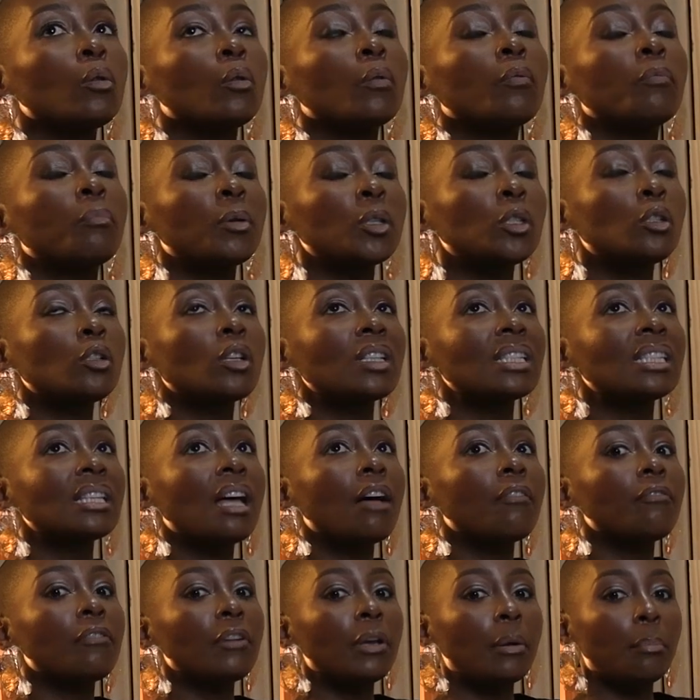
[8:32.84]
you've put
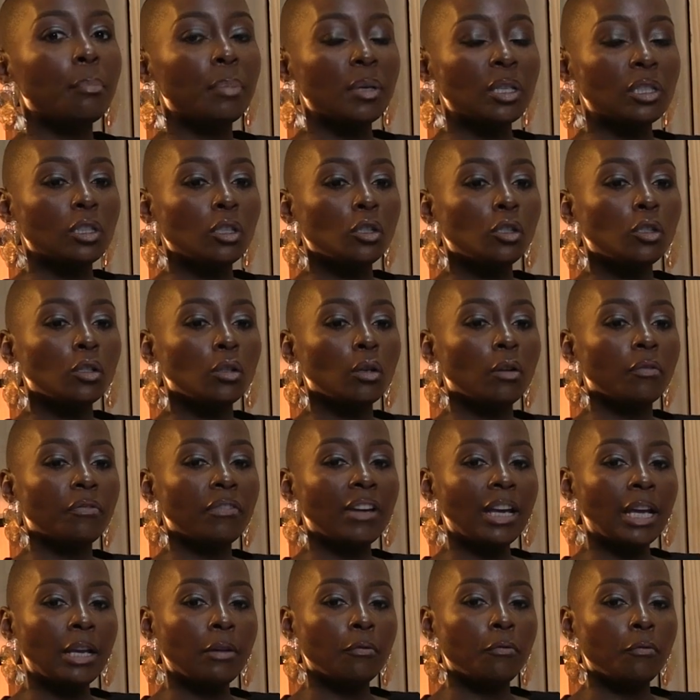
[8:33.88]
yourself in a position
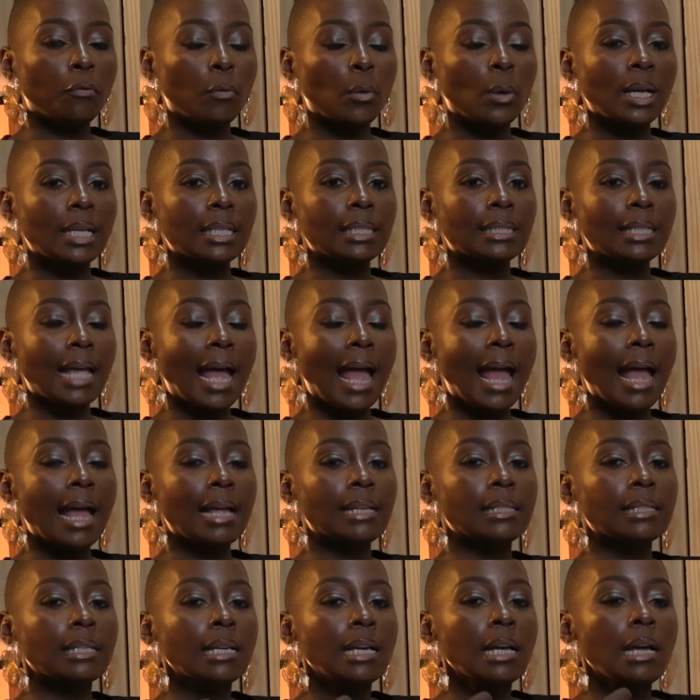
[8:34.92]
of influence
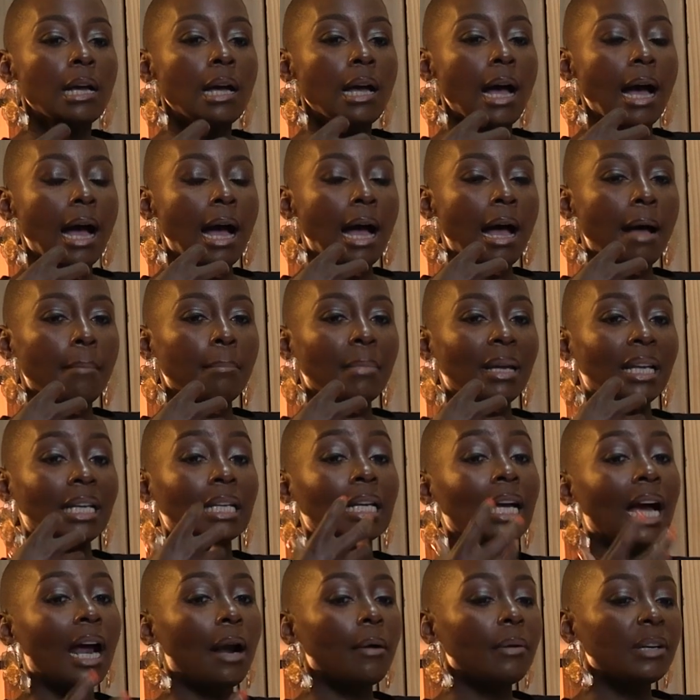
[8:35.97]
and
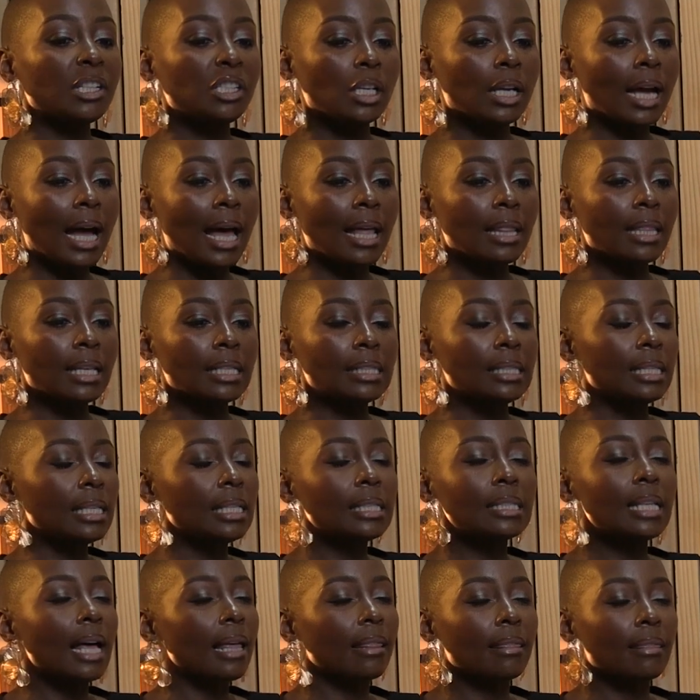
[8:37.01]
encouraging others.
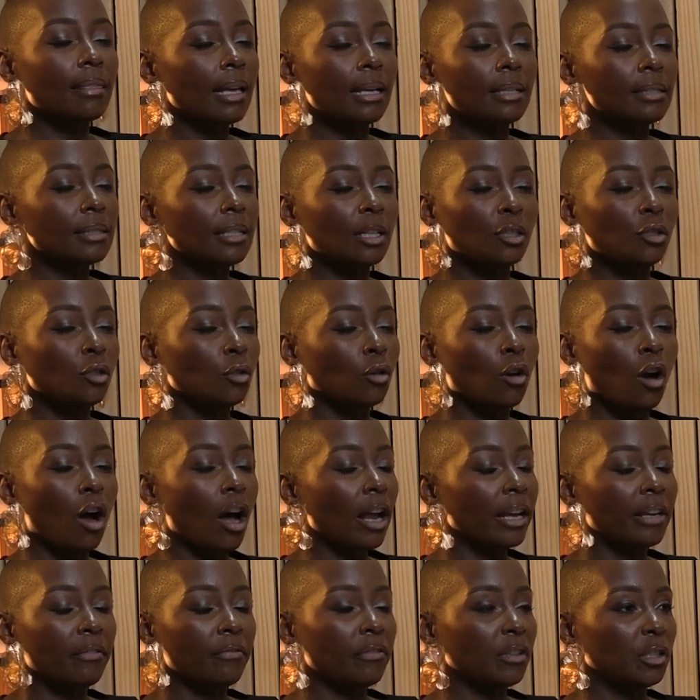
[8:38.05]
These are things that you
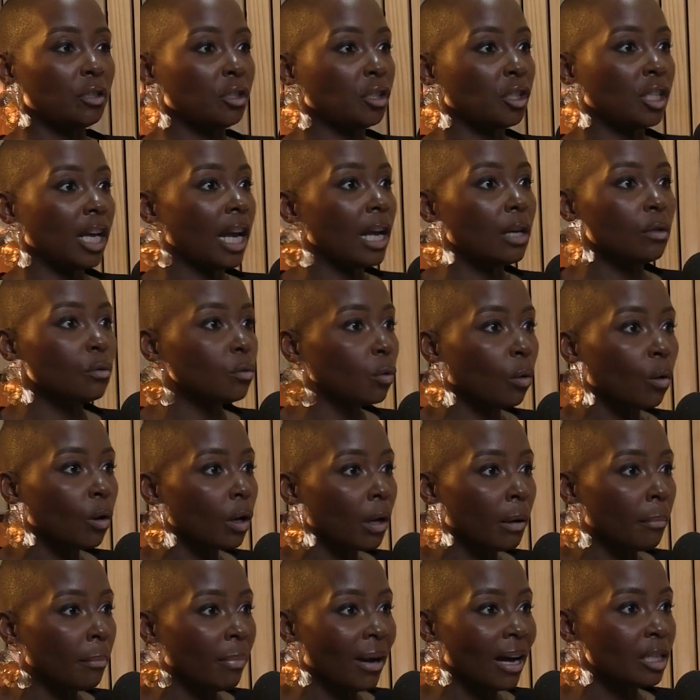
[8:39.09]
can't even share and
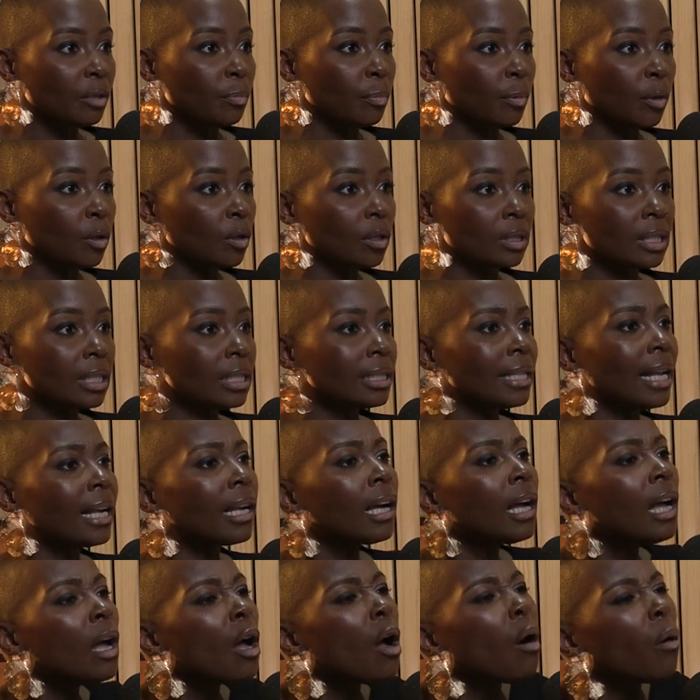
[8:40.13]
talk about because it's
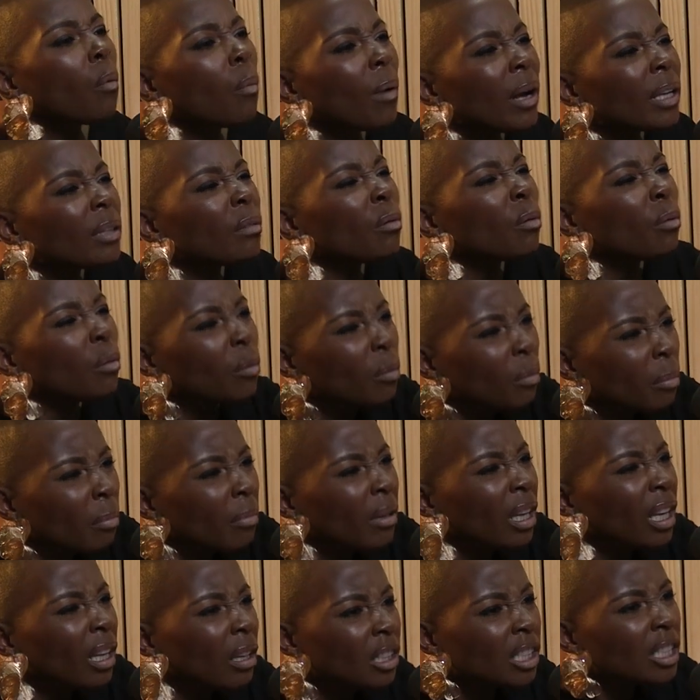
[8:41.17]
like, what do you
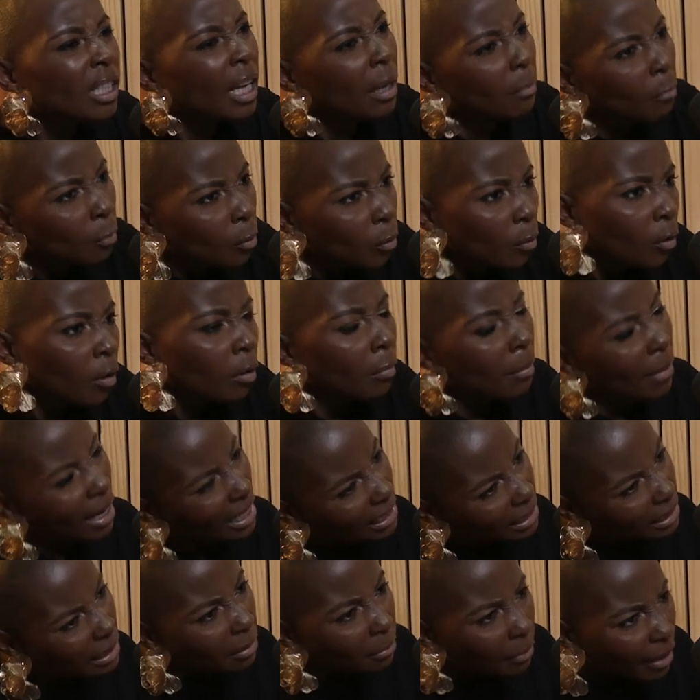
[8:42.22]
mean, Shem
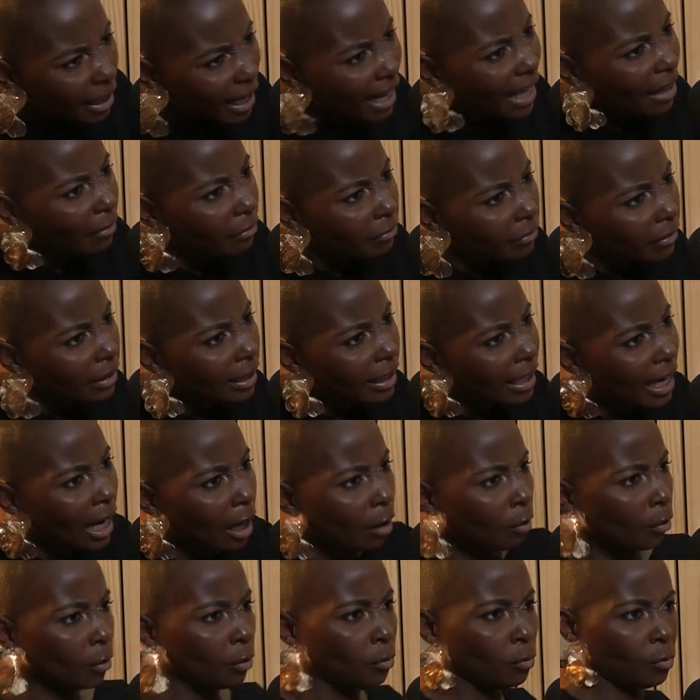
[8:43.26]
Gunogbanzime life in
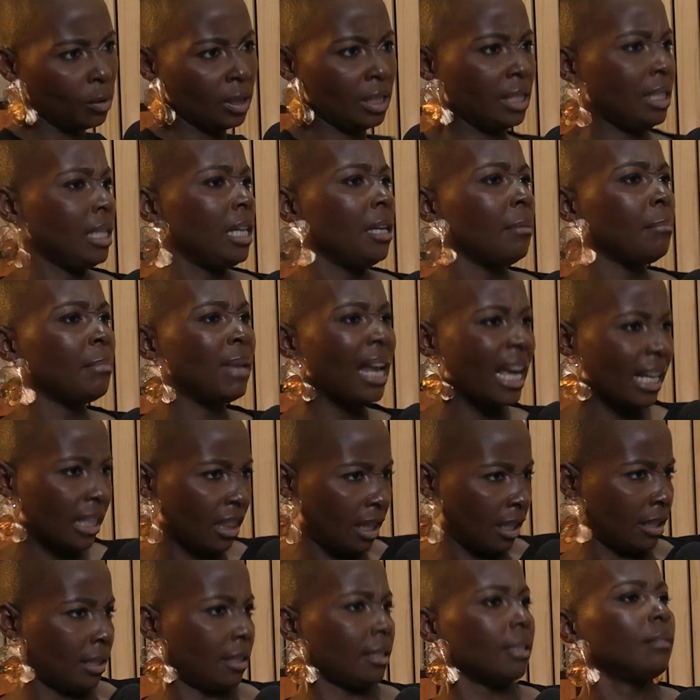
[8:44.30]
yako? You seem like
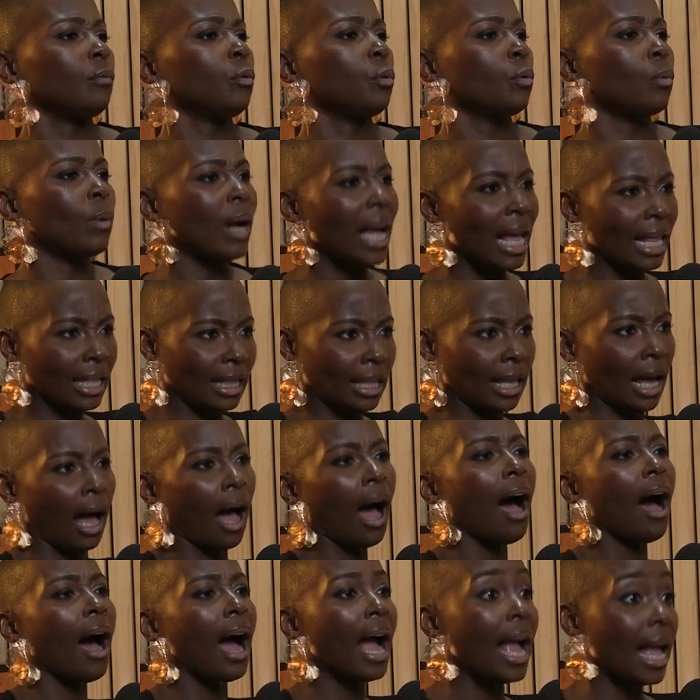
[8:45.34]
this ooh and the
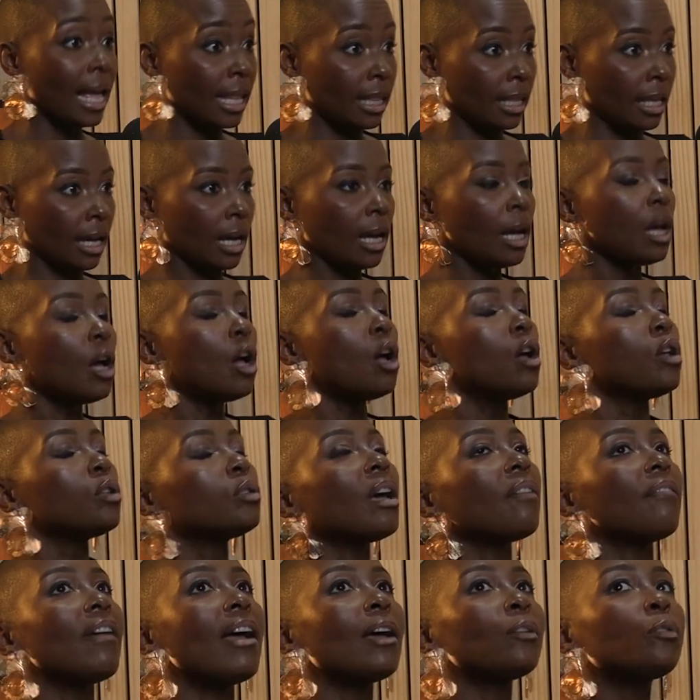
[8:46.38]
ha and the...
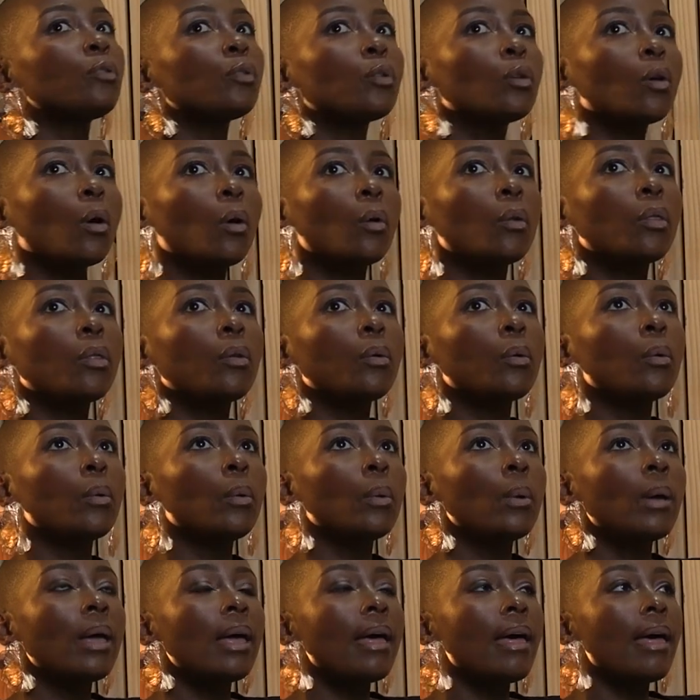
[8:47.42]
So I've had to go
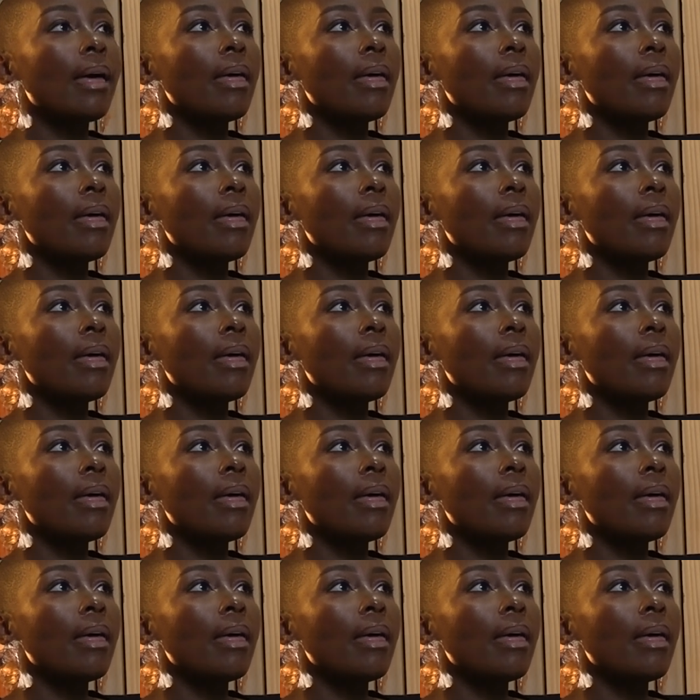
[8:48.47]
through